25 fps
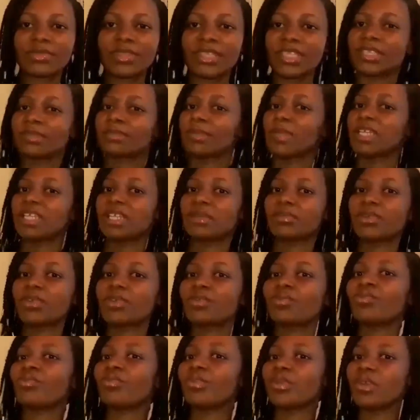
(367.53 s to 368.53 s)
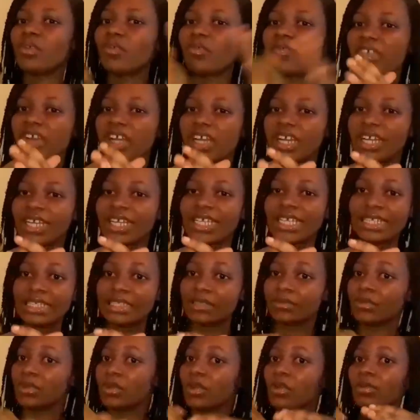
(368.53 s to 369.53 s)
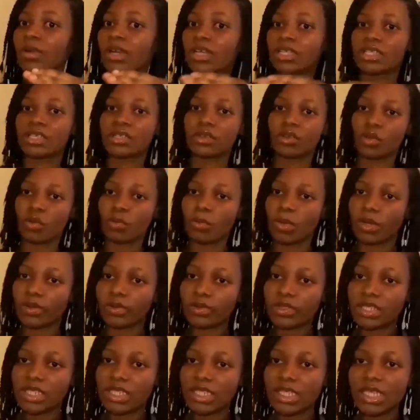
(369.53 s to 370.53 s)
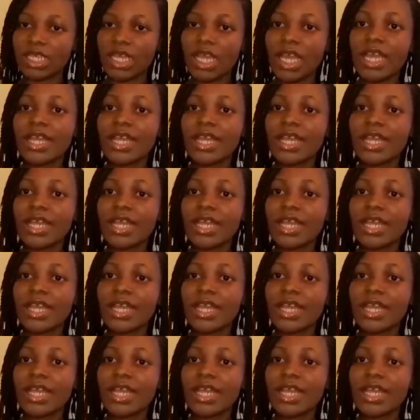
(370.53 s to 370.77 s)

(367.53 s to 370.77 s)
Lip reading: this pandemic will be over and then we go back to normalcy.